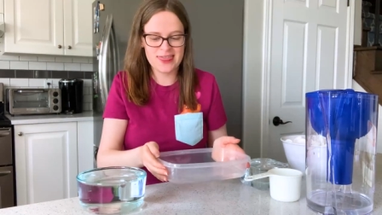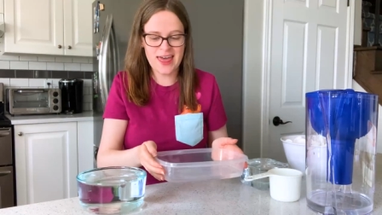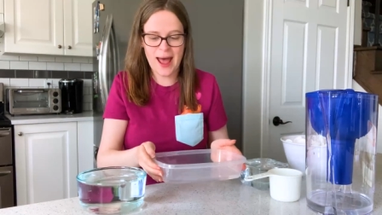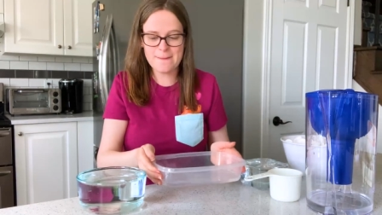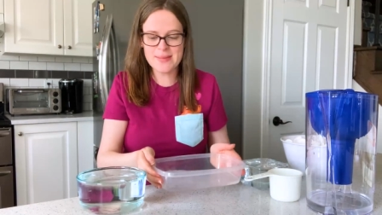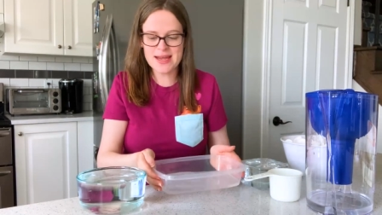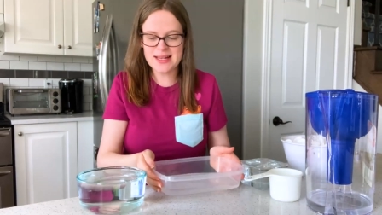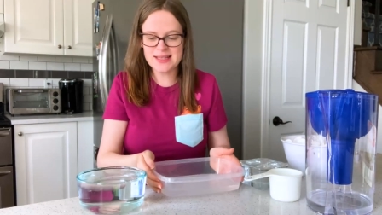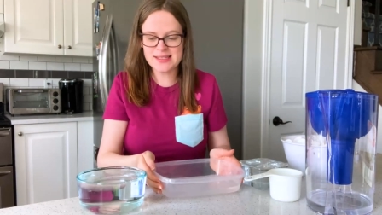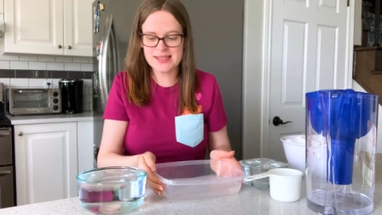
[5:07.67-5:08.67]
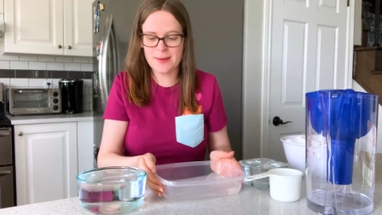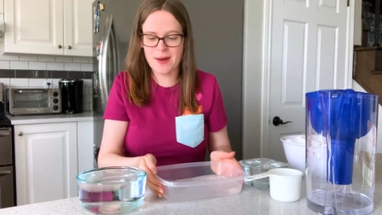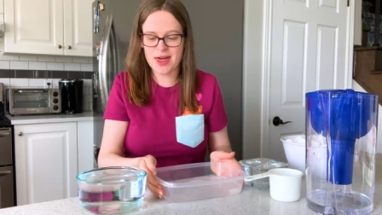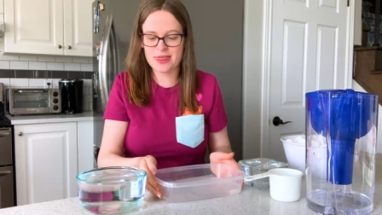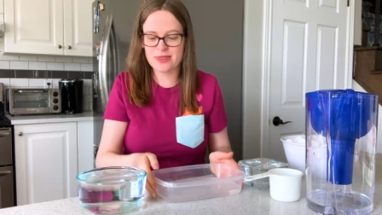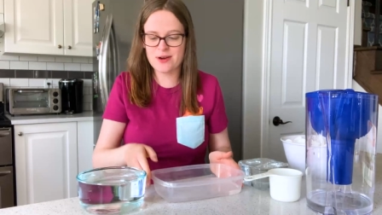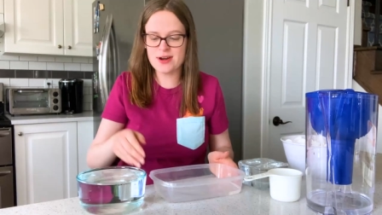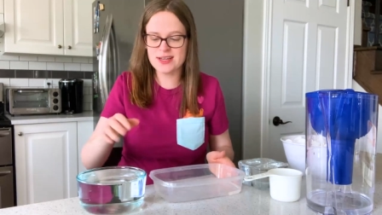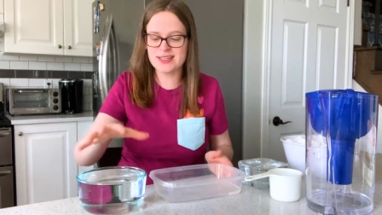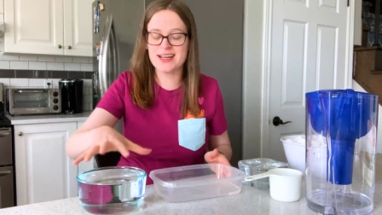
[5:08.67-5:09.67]
That means that my
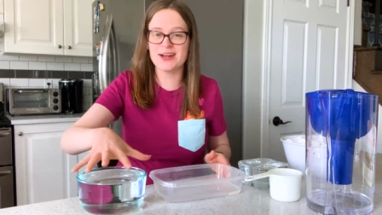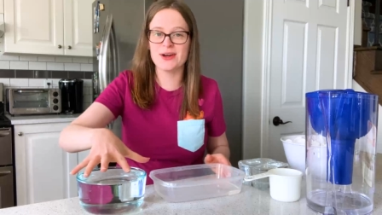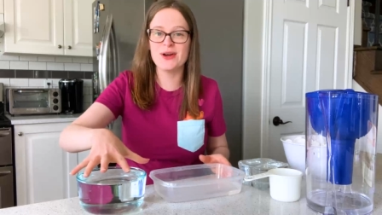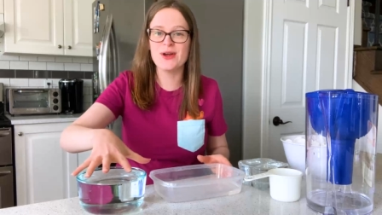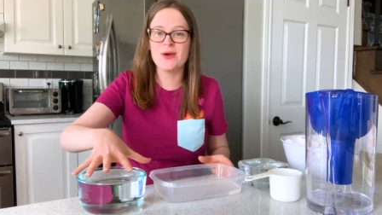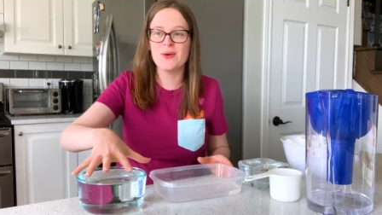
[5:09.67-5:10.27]
third container